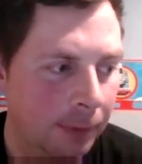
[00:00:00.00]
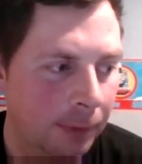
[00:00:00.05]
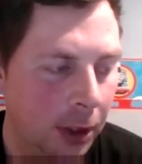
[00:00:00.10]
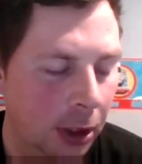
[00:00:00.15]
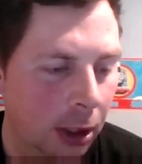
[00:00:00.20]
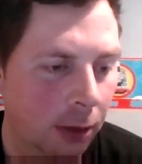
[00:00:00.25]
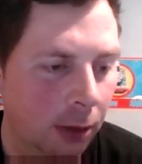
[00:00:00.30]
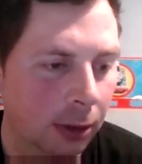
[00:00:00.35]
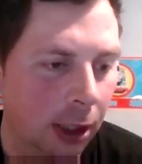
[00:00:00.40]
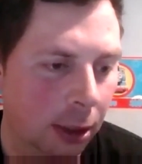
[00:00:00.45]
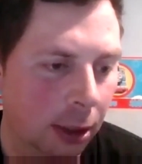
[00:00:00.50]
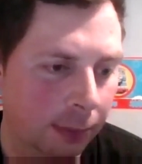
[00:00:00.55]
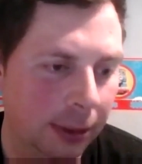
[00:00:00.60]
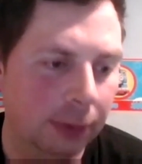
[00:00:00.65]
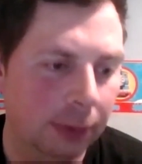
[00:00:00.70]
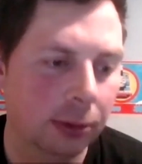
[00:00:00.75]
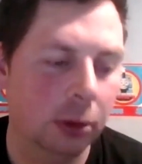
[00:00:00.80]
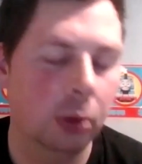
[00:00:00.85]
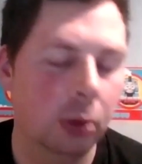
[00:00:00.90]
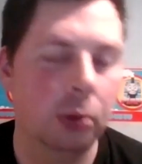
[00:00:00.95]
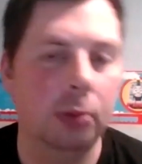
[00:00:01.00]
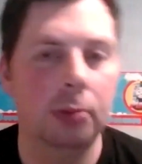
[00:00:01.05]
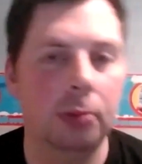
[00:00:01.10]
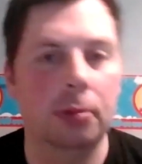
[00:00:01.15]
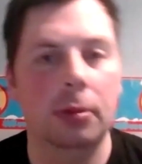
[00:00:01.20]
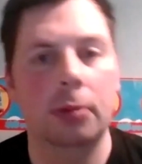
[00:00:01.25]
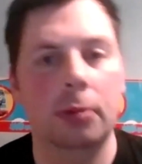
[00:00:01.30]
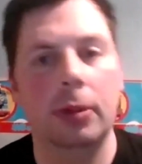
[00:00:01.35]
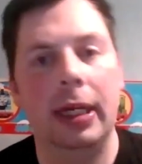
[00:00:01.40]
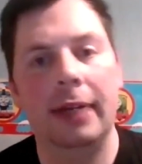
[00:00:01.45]
a lot of people
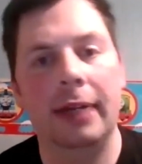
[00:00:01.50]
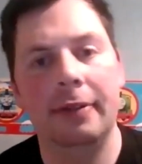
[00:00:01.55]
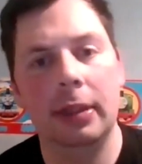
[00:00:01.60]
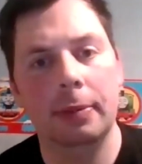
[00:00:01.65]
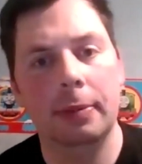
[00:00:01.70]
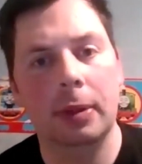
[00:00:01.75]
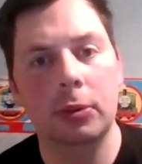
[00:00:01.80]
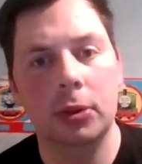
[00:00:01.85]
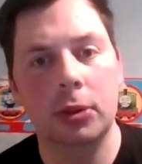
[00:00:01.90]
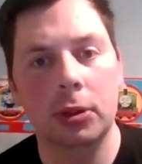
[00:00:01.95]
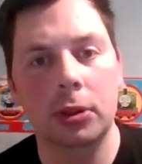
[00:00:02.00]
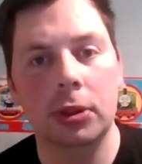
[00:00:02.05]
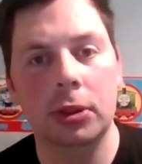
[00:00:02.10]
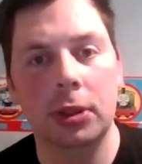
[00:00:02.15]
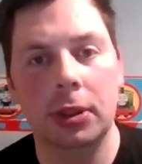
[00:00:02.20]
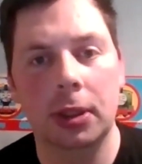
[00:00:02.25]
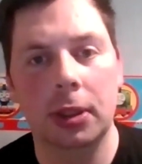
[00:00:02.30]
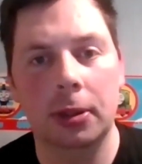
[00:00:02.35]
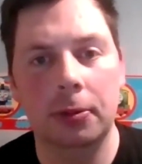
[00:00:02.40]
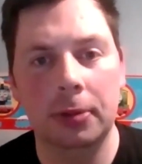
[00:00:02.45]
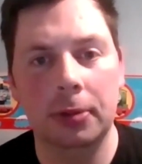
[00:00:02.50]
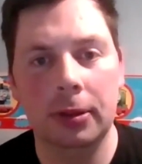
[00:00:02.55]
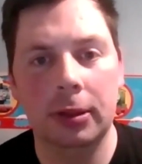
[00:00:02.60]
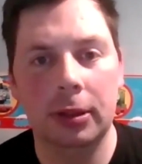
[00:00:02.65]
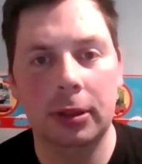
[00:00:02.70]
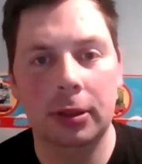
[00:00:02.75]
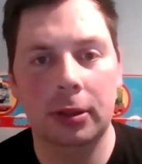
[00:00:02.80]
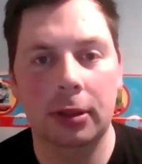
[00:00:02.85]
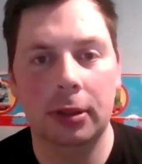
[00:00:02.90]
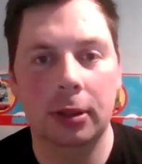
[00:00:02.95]
were wary about us.
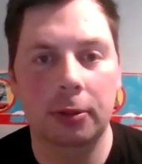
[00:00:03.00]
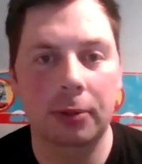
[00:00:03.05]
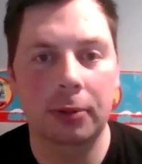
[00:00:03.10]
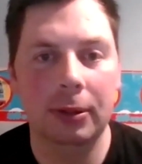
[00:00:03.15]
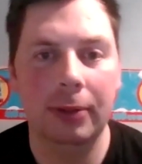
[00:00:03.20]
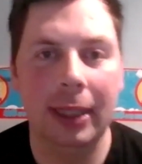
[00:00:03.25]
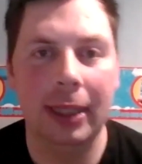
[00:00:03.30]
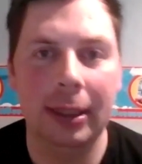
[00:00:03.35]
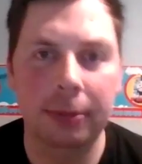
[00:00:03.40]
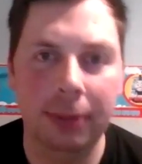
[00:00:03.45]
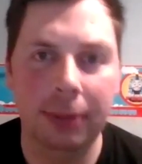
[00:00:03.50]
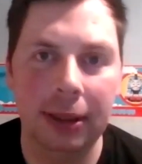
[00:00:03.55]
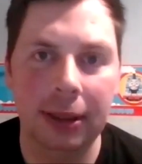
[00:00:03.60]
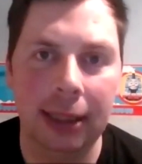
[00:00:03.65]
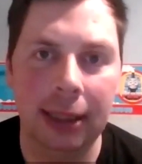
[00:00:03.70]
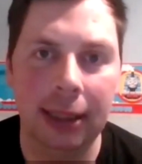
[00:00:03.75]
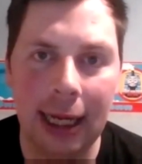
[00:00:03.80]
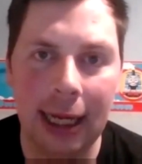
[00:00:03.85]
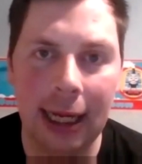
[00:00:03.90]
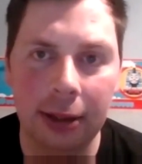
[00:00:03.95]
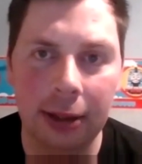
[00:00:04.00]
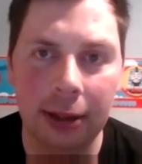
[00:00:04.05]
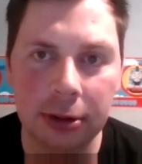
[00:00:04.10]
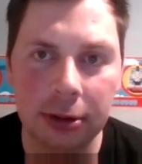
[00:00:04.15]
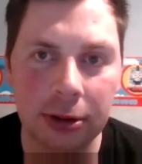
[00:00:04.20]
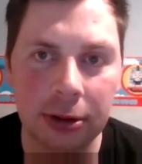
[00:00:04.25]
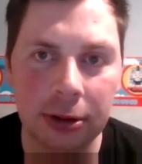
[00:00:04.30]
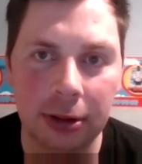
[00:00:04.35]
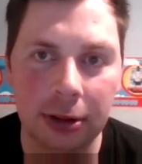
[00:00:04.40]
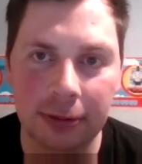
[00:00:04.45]
We were a bit loud
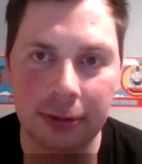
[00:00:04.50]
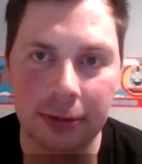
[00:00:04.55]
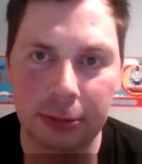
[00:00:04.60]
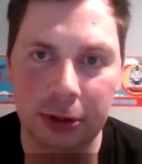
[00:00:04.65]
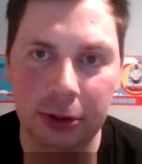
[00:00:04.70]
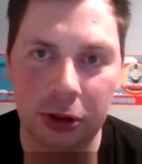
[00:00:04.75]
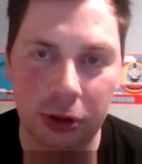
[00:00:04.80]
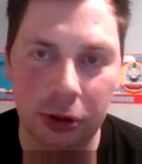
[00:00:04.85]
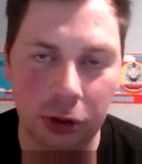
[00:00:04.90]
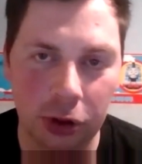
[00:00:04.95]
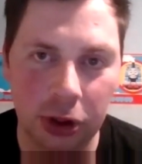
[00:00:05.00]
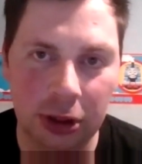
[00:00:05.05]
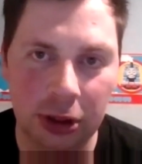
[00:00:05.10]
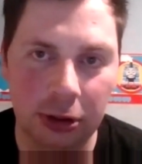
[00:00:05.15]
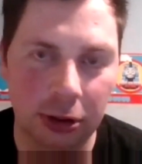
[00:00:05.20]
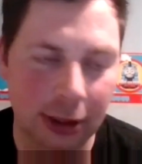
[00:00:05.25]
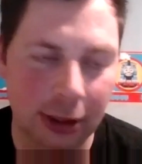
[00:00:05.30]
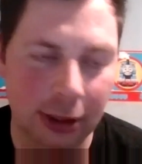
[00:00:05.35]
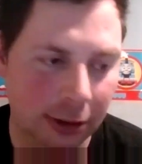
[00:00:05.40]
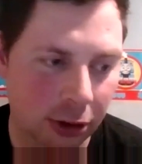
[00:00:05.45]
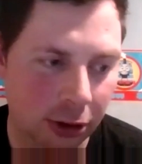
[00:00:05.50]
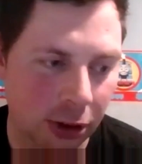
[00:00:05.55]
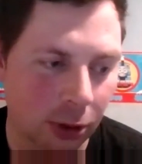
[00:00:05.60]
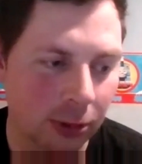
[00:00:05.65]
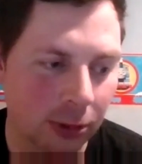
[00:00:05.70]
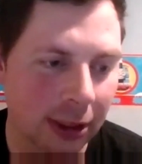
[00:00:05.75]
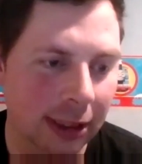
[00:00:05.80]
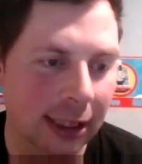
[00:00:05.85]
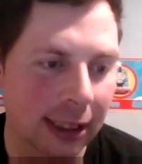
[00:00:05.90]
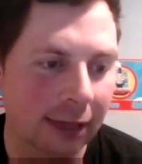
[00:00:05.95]
and stuff, something
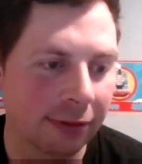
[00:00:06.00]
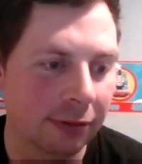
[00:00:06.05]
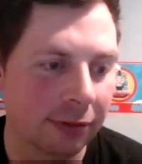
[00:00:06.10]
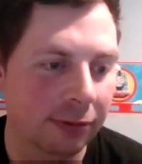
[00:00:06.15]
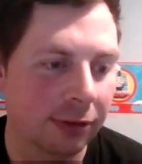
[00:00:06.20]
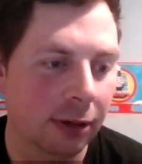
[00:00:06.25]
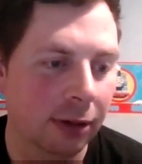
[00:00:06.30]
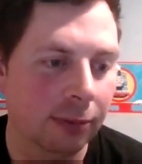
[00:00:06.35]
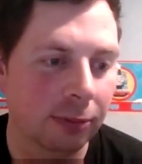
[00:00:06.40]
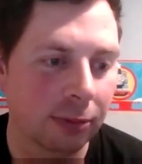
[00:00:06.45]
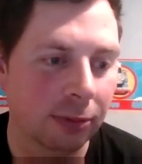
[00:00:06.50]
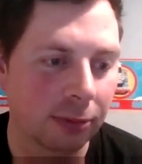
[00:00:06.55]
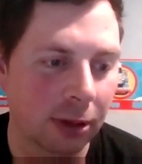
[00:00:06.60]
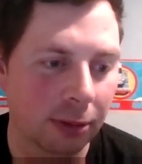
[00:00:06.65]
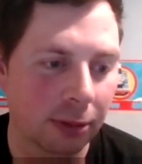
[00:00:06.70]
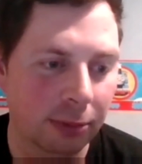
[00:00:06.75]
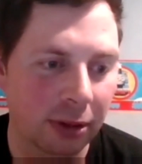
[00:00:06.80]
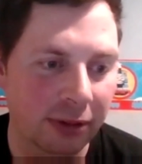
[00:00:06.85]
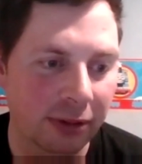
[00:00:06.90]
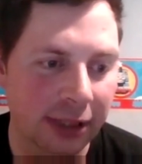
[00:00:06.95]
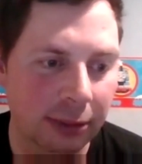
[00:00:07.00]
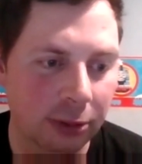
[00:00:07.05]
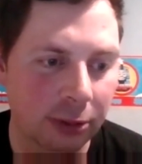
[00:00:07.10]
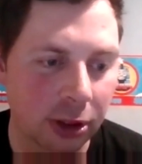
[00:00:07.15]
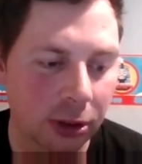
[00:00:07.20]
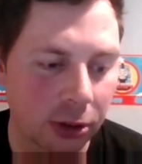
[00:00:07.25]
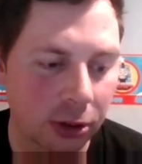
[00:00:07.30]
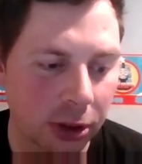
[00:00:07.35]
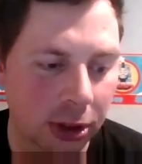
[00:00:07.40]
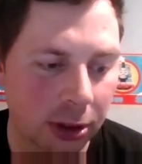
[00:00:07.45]
totally different from what Marine we
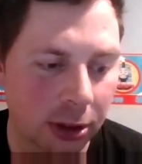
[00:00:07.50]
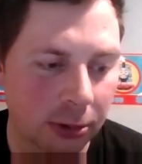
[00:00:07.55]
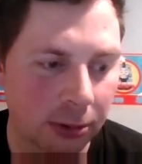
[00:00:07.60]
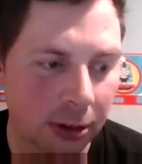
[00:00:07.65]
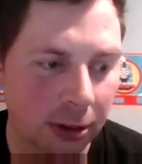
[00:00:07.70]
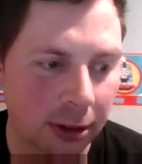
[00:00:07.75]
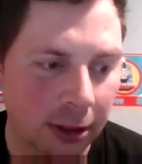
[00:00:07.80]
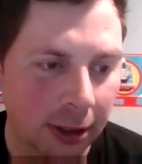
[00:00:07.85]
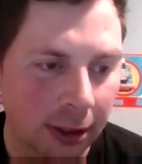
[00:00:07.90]
used to.